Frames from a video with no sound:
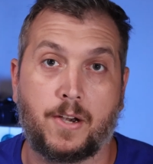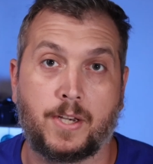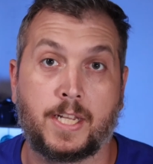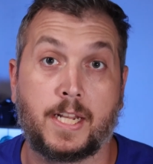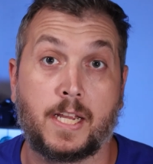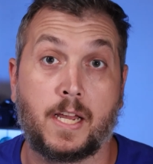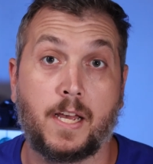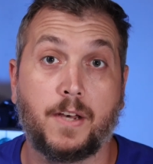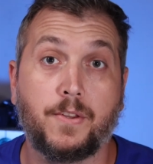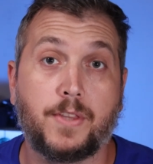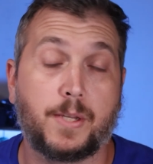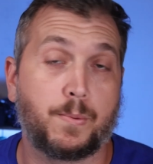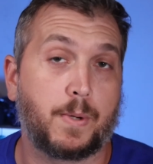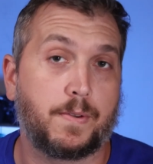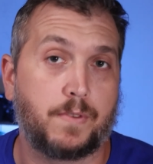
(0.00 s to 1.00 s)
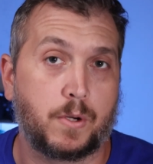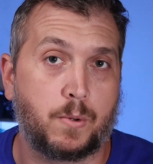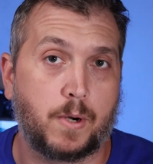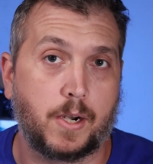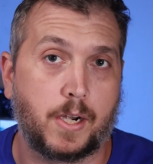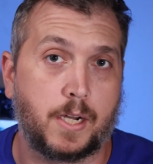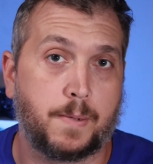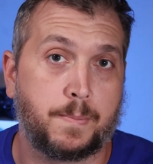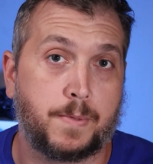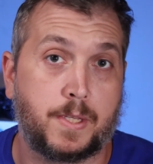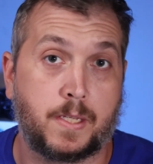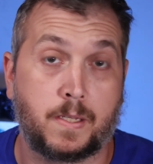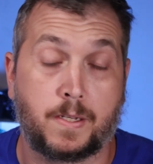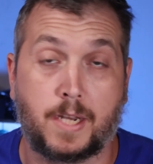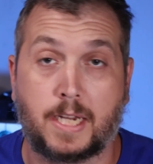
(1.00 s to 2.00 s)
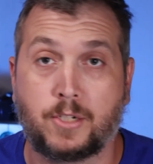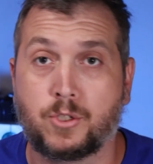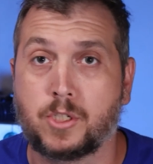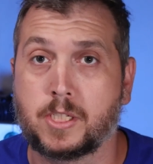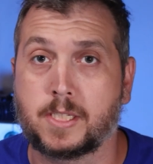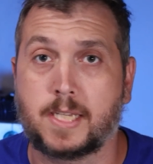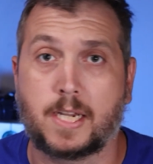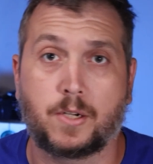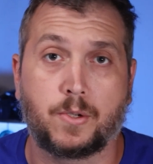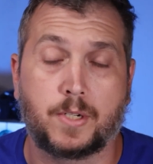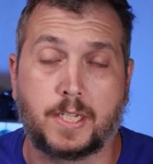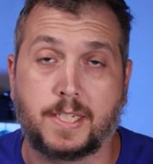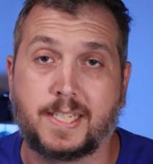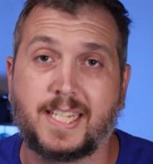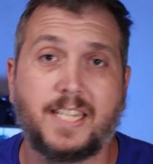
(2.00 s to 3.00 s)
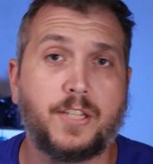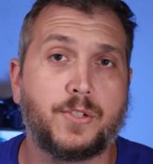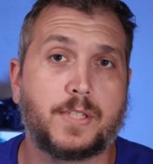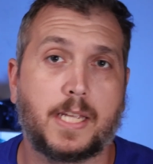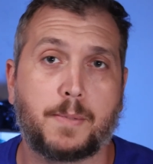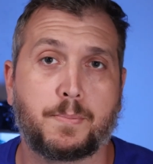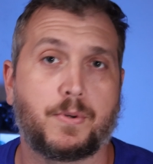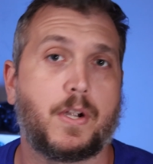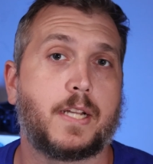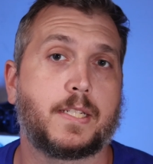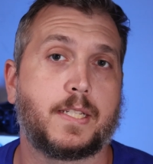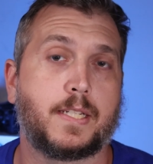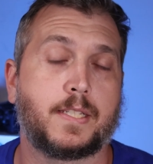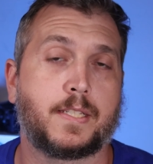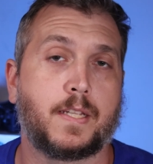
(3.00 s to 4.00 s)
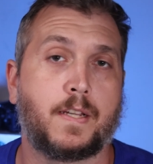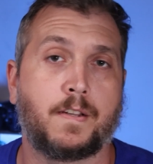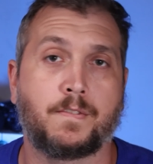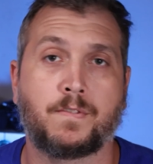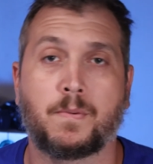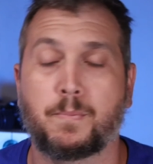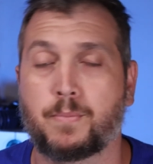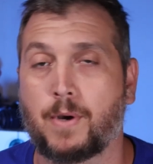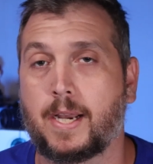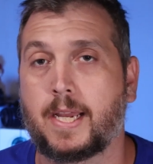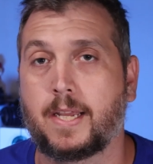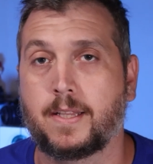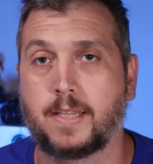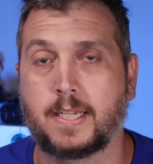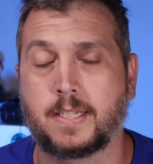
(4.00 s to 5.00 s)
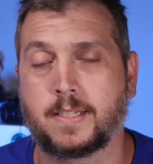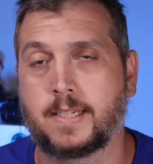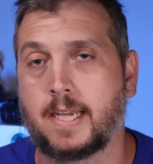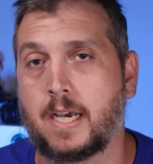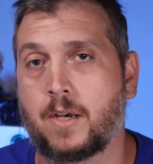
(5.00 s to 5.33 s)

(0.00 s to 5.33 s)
Now, in a healthy reef aquarium, the nitrogen cycle continues that process of breaking things